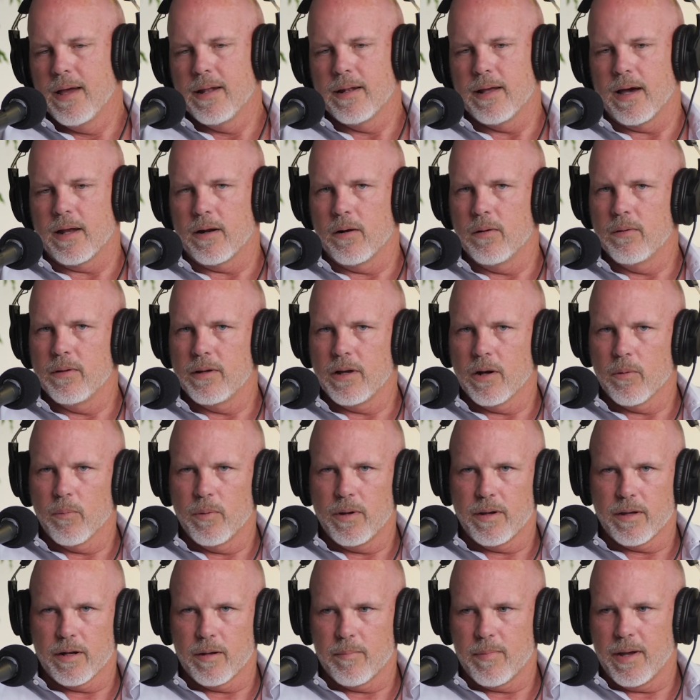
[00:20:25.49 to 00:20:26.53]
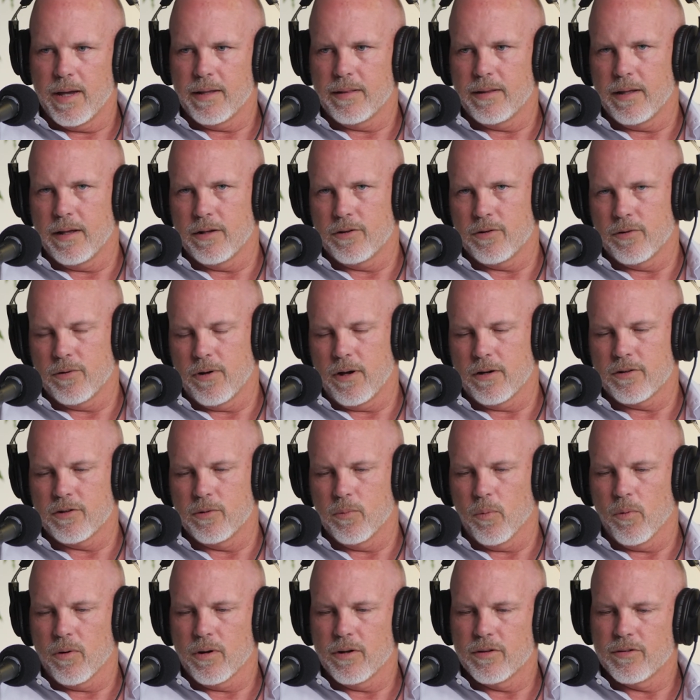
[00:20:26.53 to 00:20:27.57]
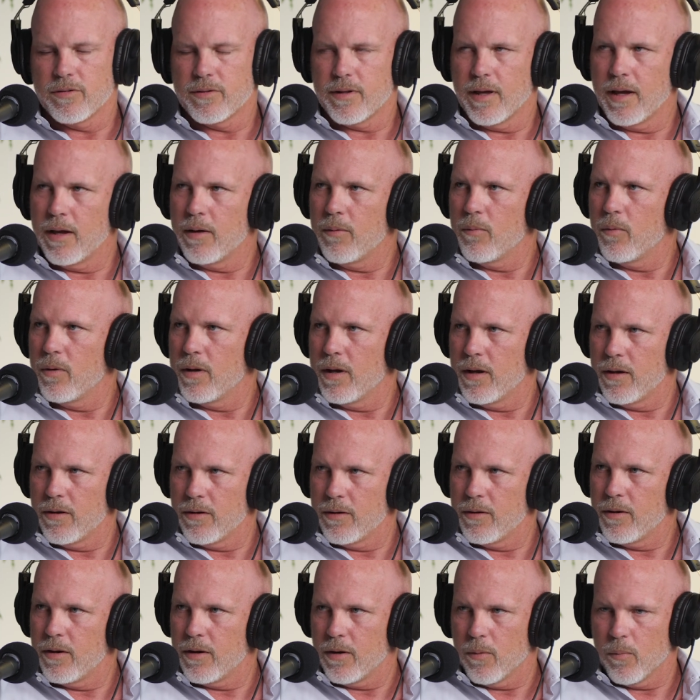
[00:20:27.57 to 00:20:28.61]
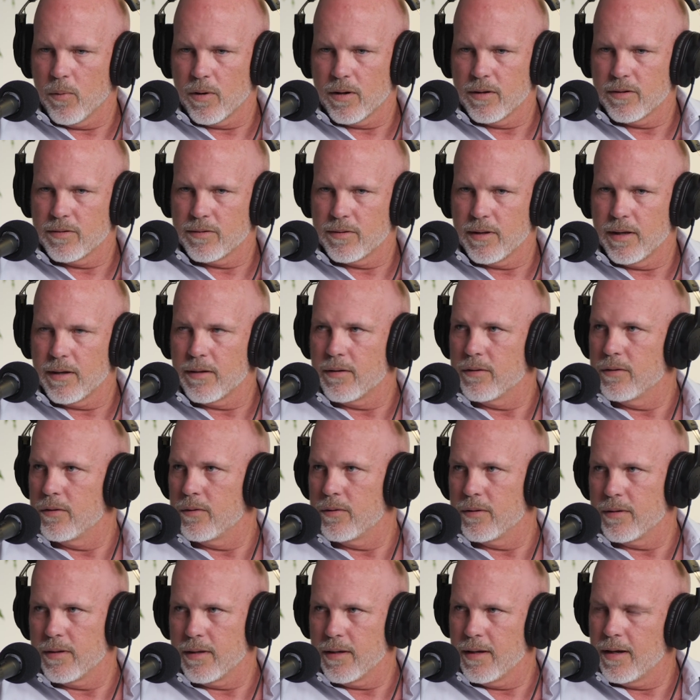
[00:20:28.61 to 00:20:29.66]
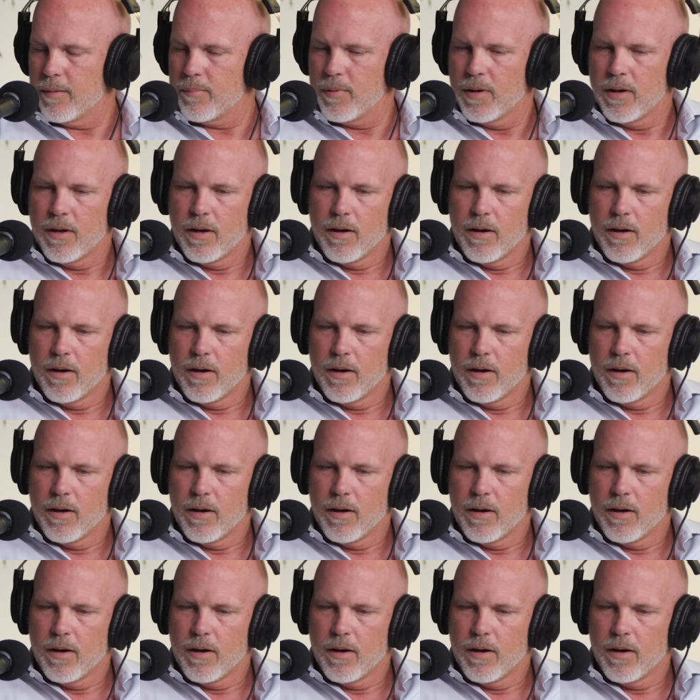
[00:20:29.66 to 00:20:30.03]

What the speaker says: Not only are we going to make the introduction, we're going to stay we're going to stay glued at the hip